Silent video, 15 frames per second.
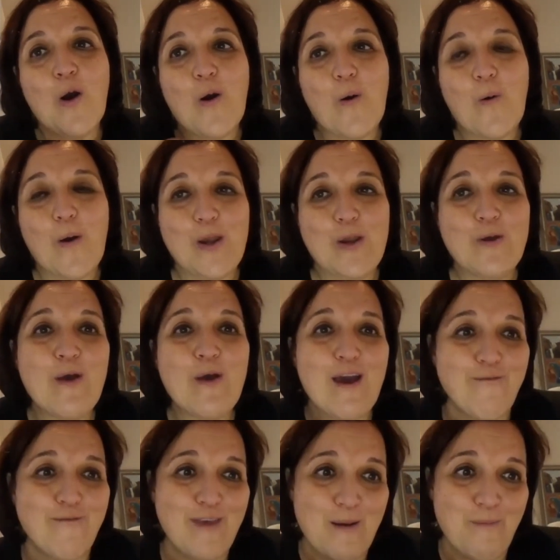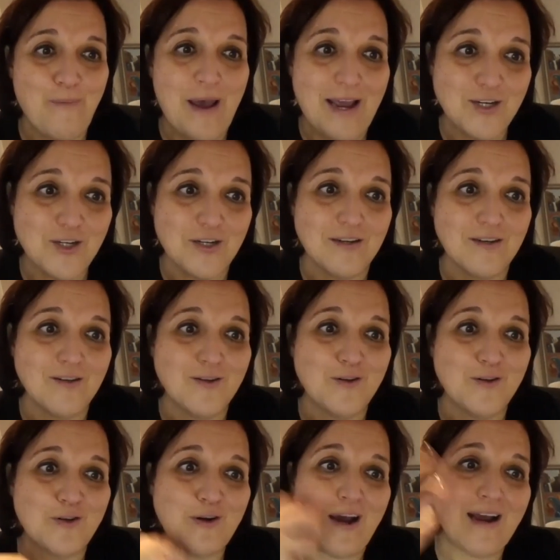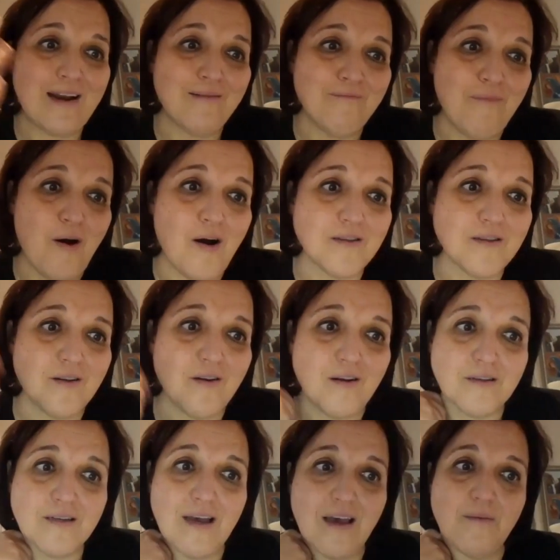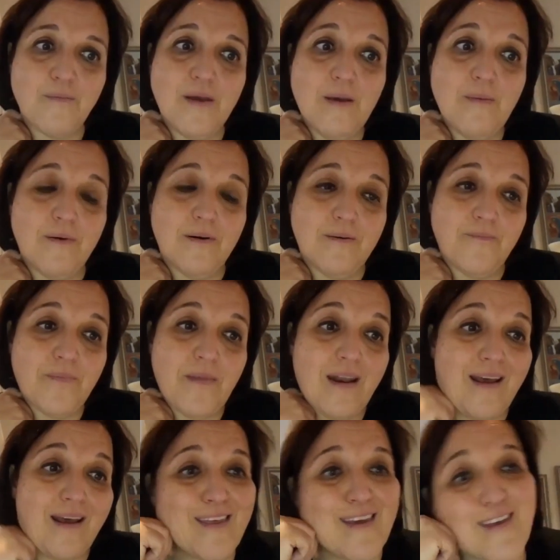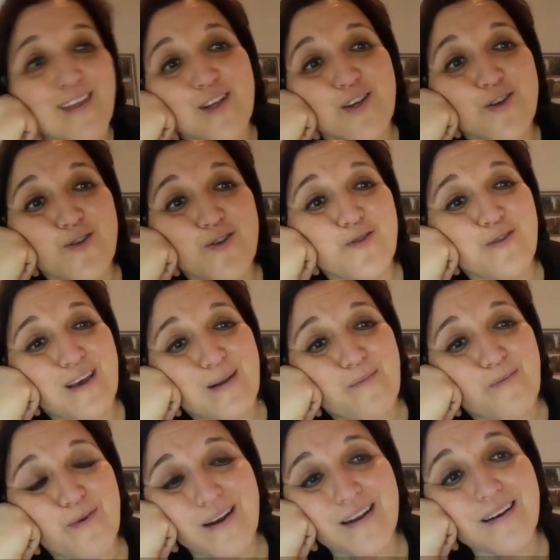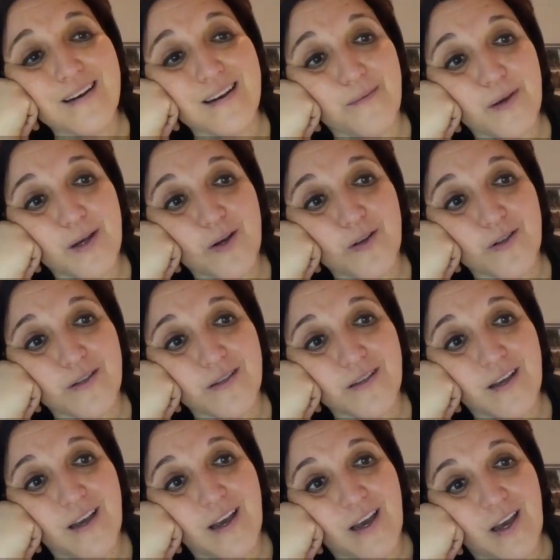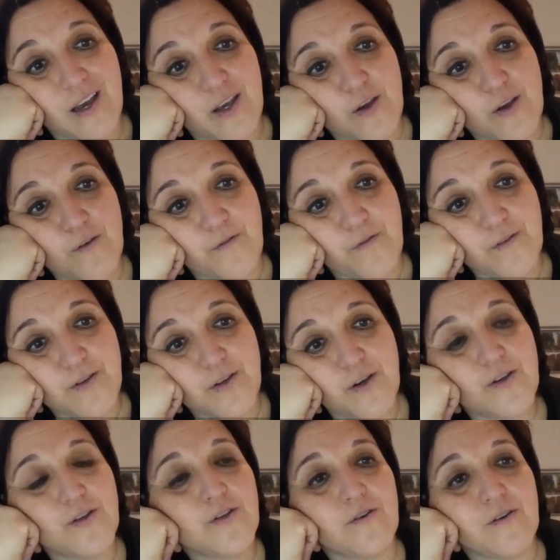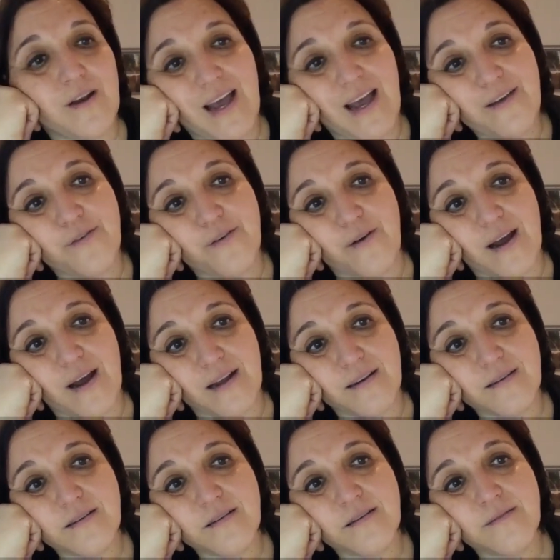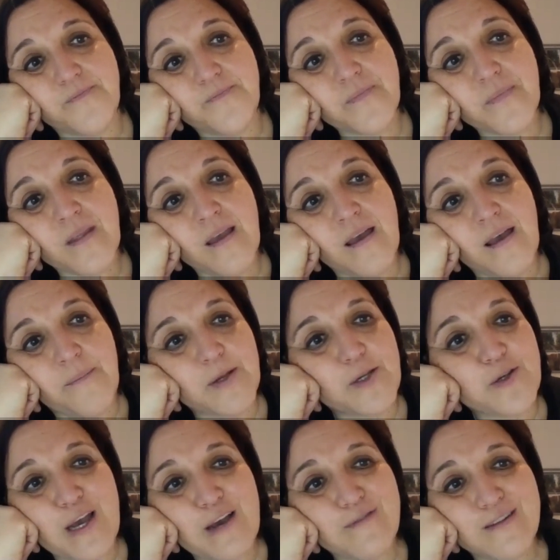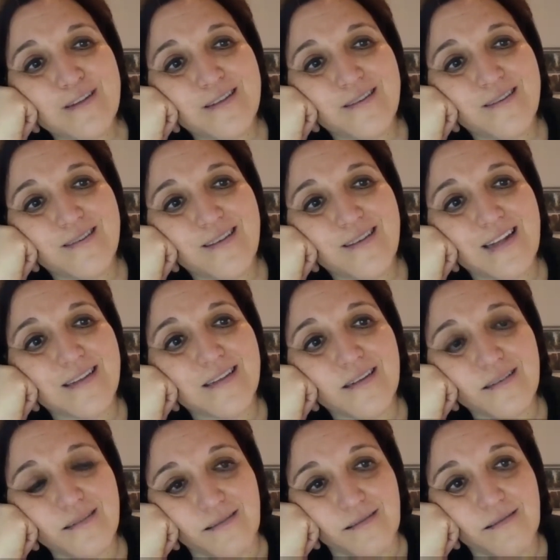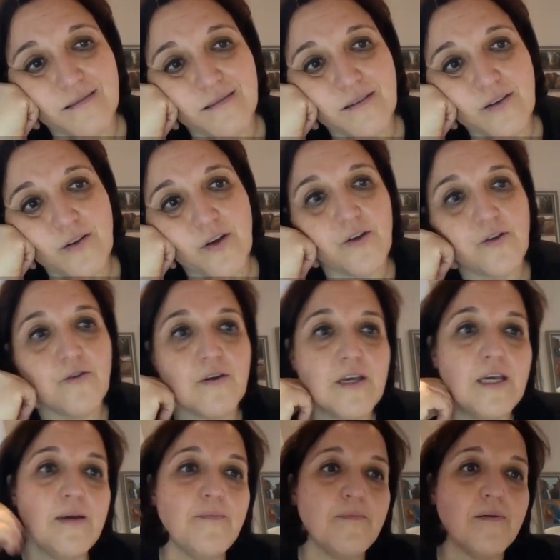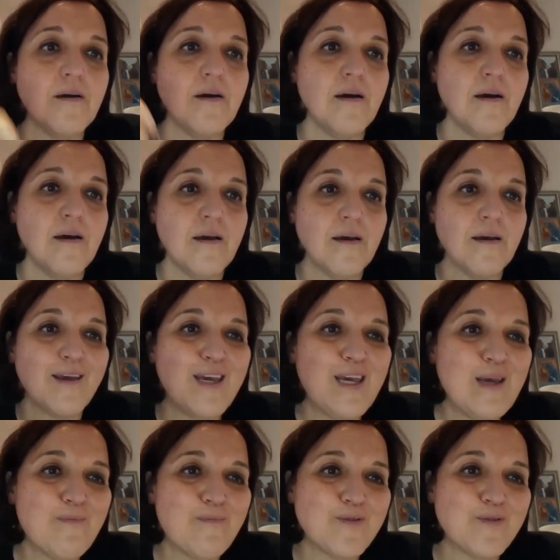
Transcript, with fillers: when you have that passion to try and pass it on to other people. And I think that you do that brilliantly, because you've turned your life around, but you haven't sat still. You know, you keep keep